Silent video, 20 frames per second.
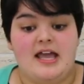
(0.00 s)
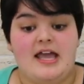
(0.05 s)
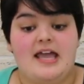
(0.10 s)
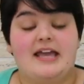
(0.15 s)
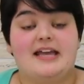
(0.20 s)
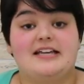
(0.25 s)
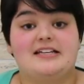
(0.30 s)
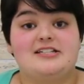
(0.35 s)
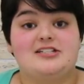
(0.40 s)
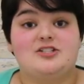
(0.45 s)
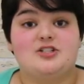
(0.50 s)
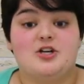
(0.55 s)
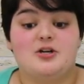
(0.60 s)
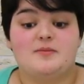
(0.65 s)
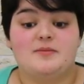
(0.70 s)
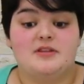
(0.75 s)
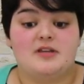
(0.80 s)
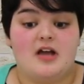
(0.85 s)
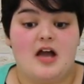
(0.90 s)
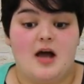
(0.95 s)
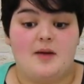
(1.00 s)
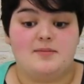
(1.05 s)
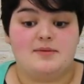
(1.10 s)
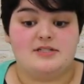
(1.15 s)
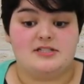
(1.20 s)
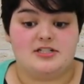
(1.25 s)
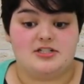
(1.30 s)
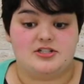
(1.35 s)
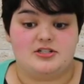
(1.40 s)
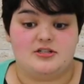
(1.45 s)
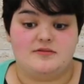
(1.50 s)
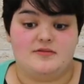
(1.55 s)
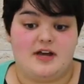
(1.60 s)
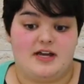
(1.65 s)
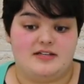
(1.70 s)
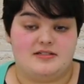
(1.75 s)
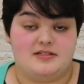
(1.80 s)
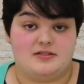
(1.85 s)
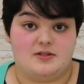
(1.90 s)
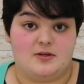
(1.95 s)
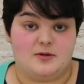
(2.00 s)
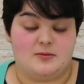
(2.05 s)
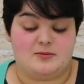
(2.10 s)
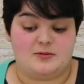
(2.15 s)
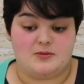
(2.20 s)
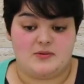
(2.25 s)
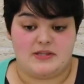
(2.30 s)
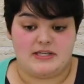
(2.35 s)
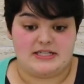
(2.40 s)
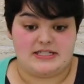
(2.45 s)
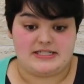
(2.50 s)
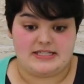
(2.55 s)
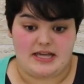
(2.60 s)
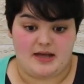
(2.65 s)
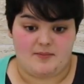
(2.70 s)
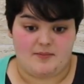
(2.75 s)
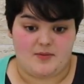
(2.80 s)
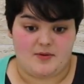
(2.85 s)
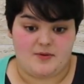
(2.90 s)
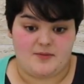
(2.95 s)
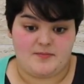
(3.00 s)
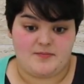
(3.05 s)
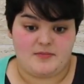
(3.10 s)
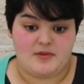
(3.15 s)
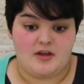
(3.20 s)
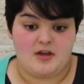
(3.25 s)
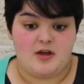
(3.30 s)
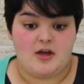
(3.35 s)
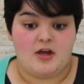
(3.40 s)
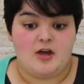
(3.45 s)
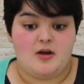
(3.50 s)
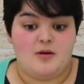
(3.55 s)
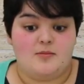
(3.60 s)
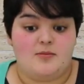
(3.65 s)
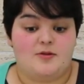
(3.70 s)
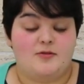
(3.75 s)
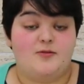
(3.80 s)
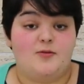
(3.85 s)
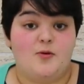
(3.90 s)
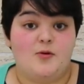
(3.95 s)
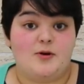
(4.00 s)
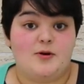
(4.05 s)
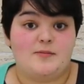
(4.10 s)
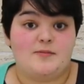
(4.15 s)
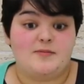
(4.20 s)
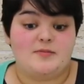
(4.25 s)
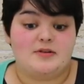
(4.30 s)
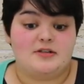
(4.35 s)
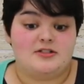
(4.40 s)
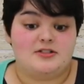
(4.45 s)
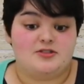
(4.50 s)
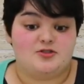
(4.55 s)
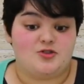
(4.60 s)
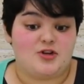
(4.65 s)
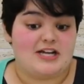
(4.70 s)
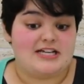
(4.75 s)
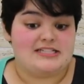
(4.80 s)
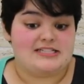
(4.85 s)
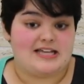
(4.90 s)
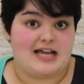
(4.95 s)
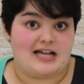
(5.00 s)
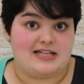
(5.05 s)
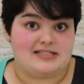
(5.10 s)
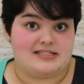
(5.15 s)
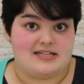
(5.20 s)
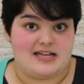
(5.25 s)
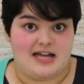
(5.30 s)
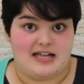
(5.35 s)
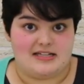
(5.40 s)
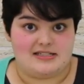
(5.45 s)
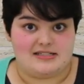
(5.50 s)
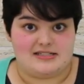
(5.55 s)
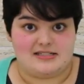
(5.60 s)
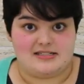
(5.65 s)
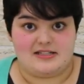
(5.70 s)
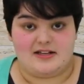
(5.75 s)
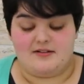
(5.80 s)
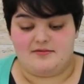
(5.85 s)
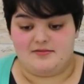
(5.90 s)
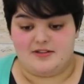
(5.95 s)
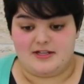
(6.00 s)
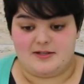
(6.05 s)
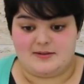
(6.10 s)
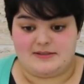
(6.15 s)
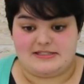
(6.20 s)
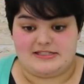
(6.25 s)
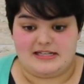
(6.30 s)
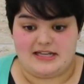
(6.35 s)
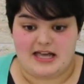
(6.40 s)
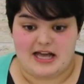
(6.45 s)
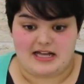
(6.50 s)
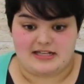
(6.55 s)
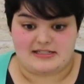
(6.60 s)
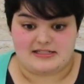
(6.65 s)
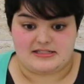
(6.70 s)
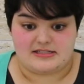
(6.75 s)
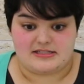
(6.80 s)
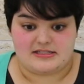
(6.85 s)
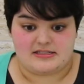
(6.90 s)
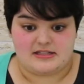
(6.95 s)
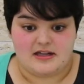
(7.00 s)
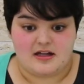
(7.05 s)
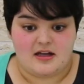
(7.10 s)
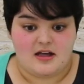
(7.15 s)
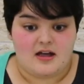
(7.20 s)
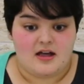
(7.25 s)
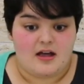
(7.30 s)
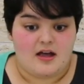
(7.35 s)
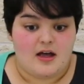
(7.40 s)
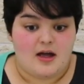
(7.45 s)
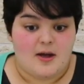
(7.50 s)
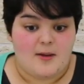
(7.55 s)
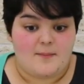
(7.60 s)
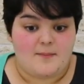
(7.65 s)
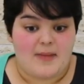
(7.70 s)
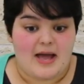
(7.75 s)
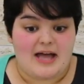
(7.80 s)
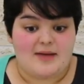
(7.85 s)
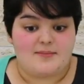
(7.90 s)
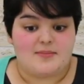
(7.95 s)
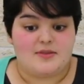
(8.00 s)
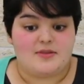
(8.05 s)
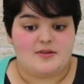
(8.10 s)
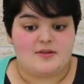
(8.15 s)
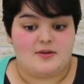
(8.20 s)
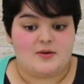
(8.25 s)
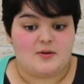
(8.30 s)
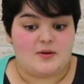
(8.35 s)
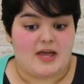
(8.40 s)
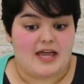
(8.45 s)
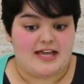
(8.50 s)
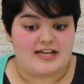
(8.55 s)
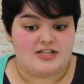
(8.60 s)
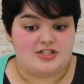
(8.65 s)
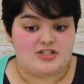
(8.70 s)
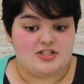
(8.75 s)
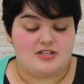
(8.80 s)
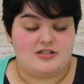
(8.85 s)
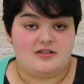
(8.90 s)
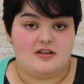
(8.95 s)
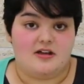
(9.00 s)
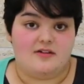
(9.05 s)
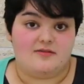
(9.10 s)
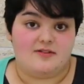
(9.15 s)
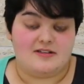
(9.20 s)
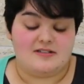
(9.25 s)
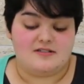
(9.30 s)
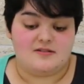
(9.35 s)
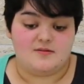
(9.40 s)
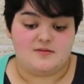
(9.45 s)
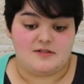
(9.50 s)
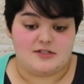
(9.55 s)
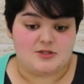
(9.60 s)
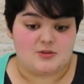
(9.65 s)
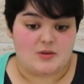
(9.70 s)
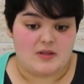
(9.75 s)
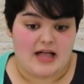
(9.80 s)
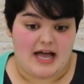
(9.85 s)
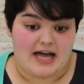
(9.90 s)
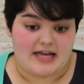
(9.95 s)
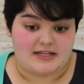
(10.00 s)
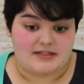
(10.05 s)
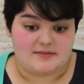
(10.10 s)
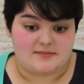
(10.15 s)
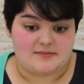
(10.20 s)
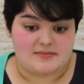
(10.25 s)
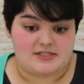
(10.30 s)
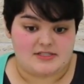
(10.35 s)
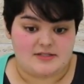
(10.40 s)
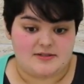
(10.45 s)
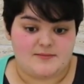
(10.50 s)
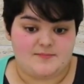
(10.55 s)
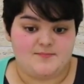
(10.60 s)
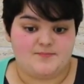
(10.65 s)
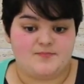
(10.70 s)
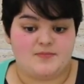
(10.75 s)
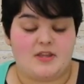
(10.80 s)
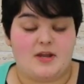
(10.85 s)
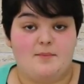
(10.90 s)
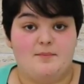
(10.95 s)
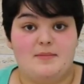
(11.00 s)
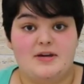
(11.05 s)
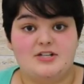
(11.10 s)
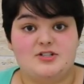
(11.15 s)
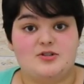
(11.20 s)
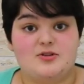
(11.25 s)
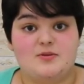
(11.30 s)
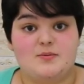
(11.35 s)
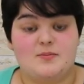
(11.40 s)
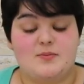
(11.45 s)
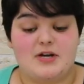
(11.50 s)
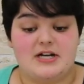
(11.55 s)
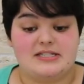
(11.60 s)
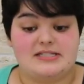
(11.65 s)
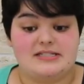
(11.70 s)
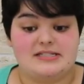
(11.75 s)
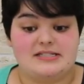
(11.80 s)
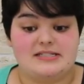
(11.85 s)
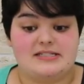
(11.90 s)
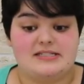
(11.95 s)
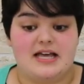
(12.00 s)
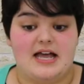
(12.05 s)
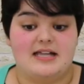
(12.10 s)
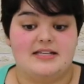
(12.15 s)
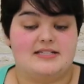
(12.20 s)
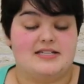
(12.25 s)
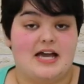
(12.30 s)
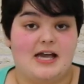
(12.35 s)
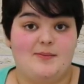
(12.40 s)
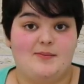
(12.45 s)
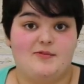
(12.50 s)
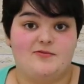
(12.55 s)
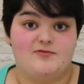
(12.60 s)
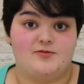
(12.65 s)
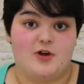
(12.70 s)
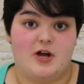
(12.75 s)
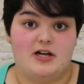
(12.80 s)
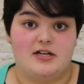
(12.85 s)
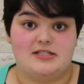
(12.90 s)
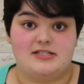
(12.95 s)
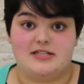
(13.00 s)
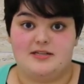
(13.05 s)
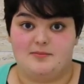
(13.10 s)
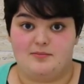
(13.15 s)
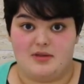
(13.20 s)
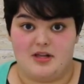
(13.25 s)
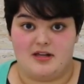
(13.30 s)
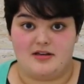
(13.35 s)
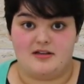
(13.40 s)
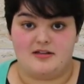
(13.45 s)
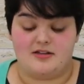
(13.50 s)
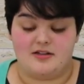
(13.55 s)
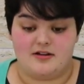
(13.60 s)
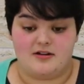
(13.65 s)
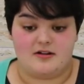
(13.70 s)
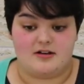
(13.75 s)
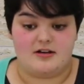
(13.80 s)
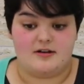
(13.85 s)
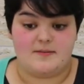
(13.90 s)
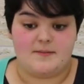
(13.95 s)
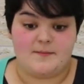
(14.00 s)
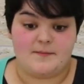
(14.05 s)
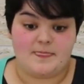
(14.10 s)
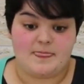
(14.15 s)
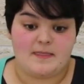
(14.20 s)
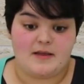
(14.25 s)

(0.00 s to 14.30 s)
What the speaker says: It can determine the composition of isotopes within a sample, perform trace gas analysis of liquids and gases, map the location of individual atoms, measure the presence and type of drugs in blood and urine,